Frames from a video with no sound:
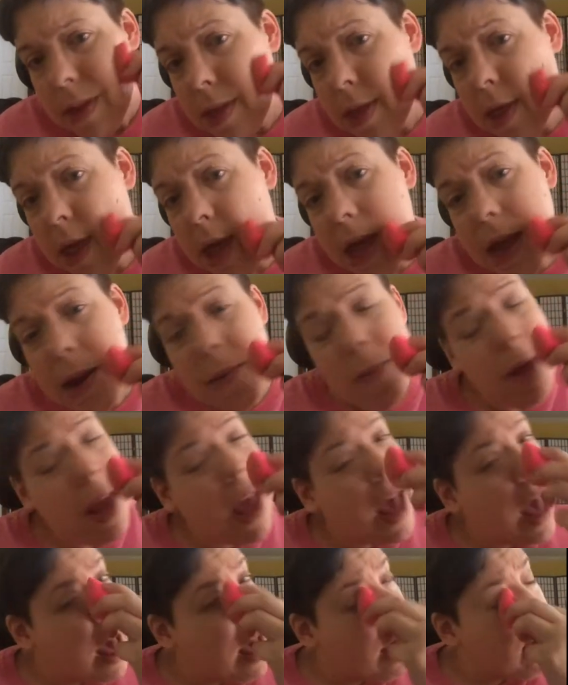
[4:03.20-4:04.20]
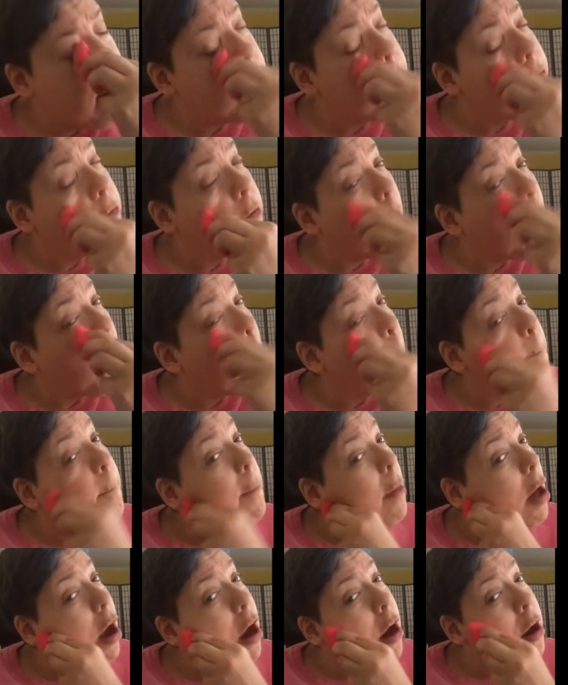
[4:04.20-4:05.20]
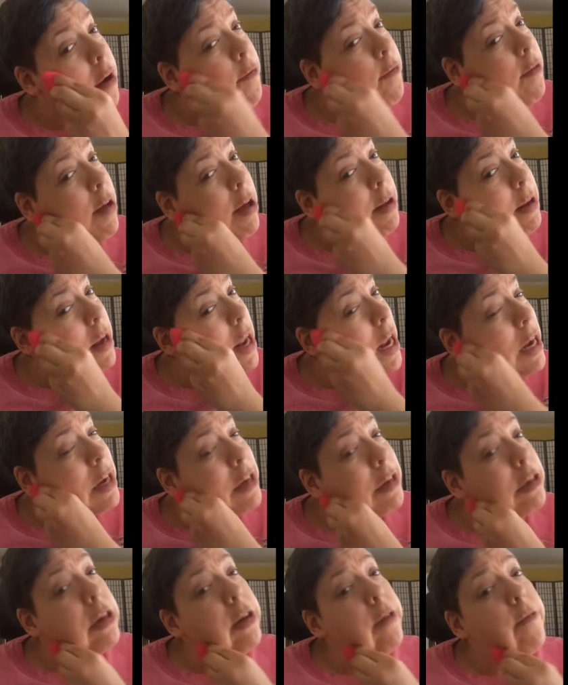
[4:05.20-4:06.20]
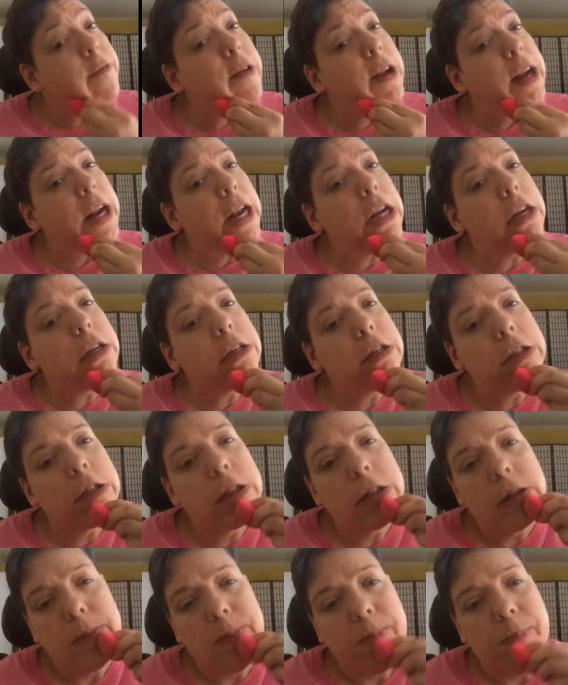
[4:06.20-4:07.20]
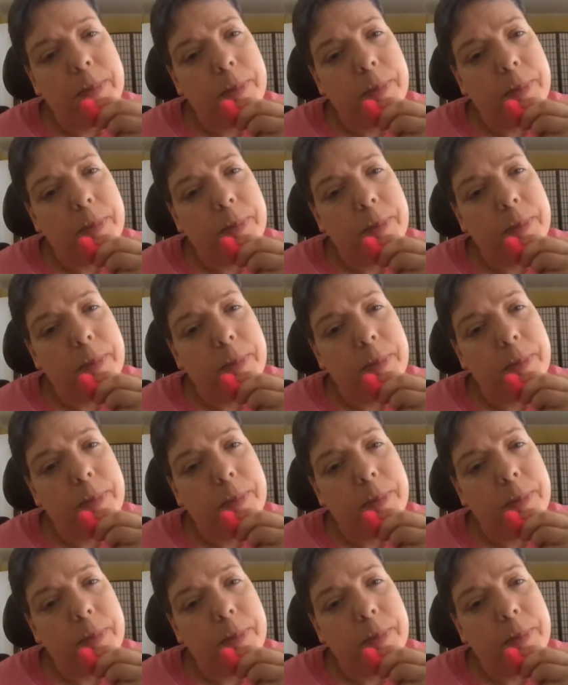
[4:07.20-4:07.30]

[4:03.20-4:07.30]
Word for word: Then we have our foundation finished.